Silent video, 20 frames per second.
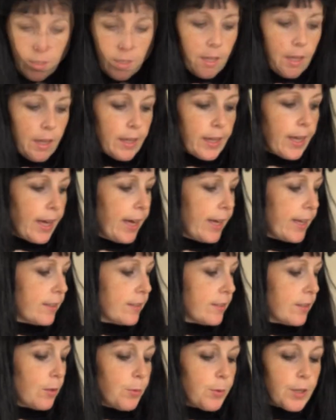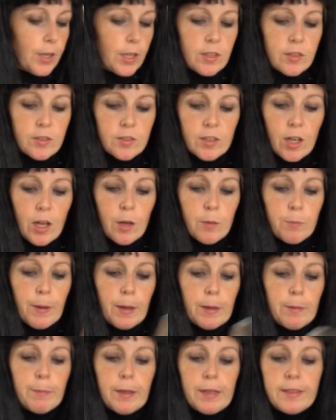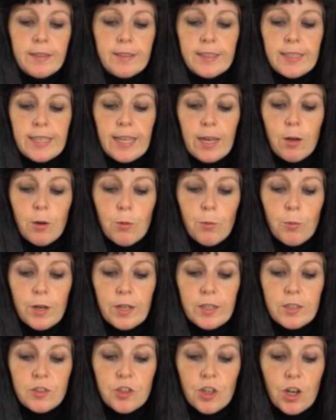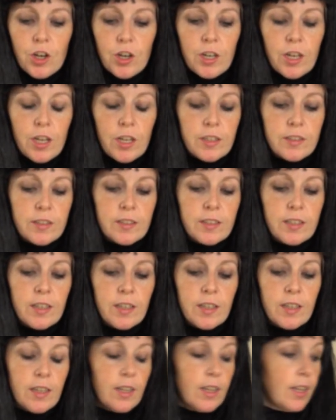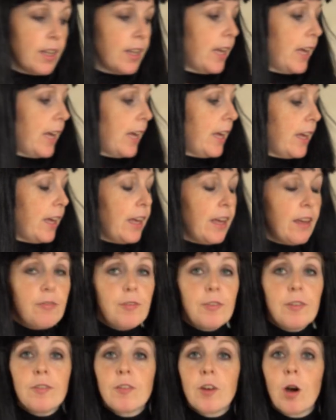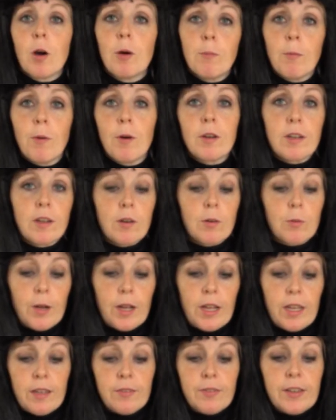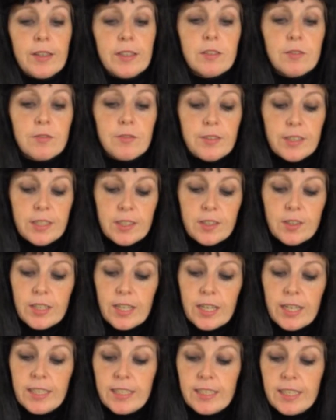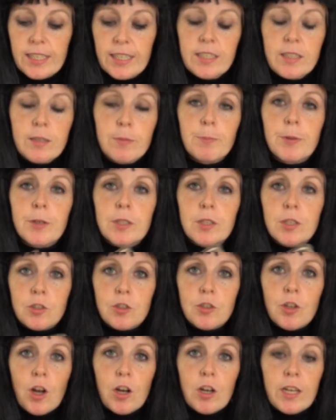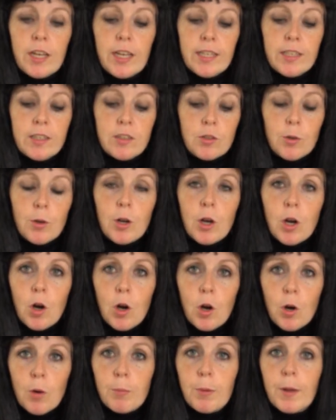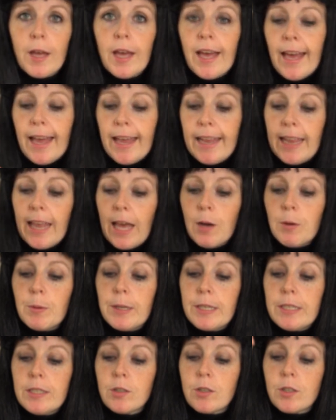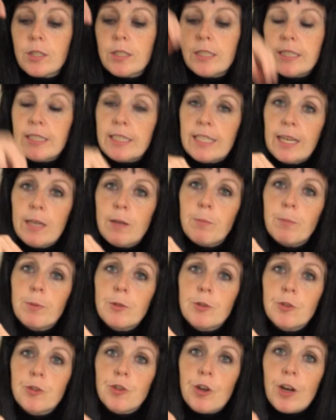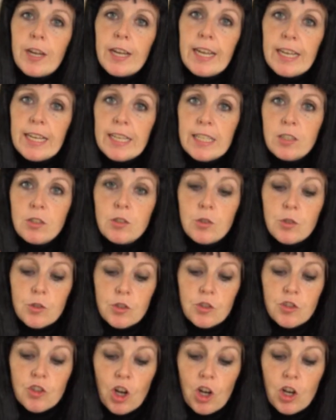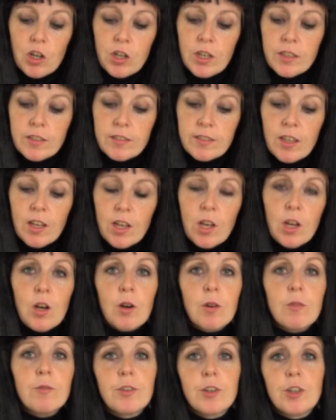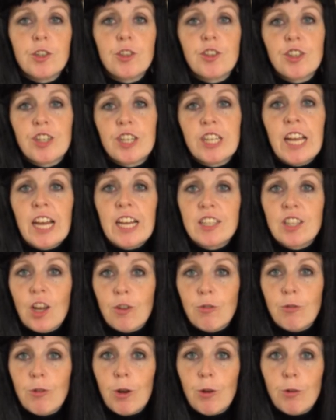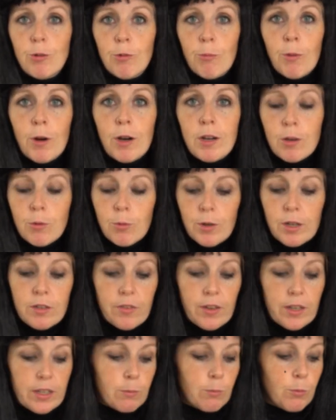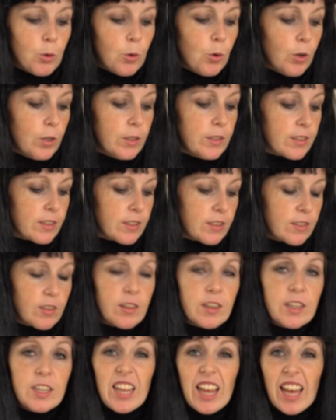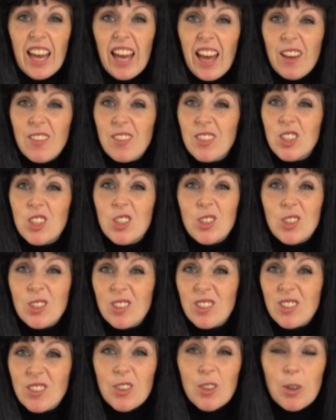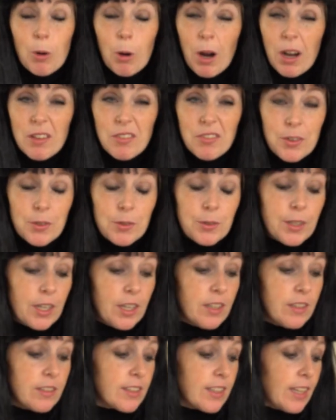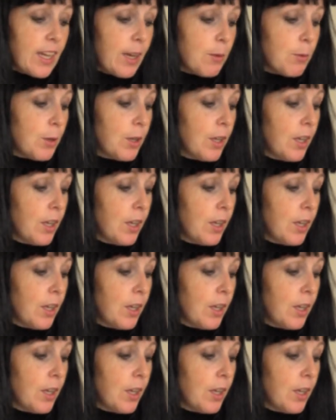Okay, so we're going to start by melting our white chocolate. If you've got a microwave, it's a really good idea to put your chocolate into a cup, and that way you can dip straight into the chocolate. Unfortunately, I don't own a microwave anymore. It's something that I haven't used for quite a few years now.